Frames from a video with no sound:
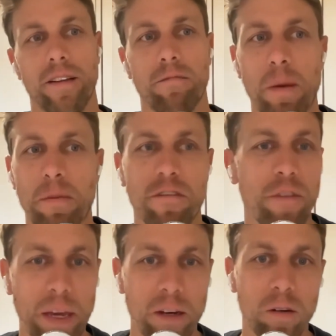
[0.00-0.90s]
maybe
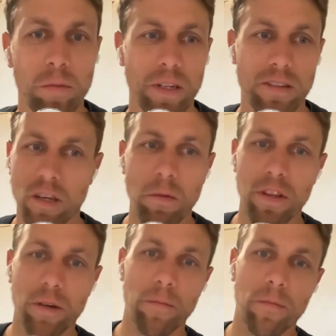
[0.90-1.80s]
fail, but some of
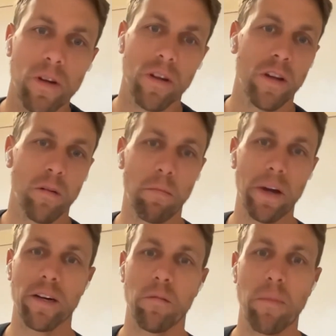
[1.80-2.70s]
them
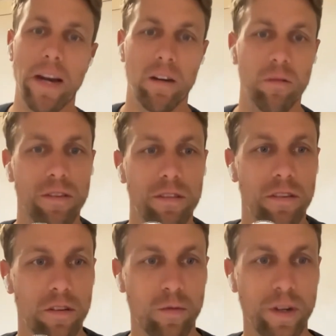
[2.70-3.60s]
might come back with
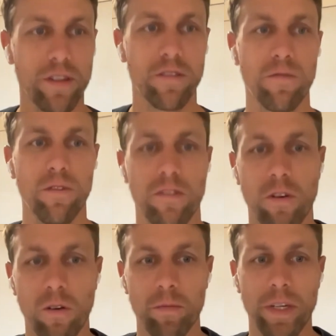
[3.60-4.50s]
riches full of
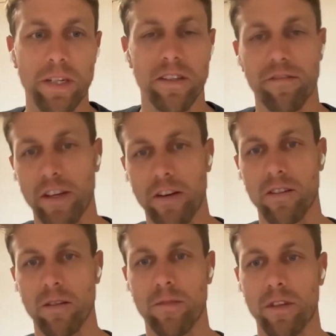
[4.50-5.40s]
gold because they figure out
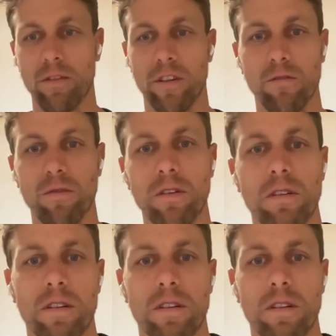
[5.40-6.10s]
something really cool.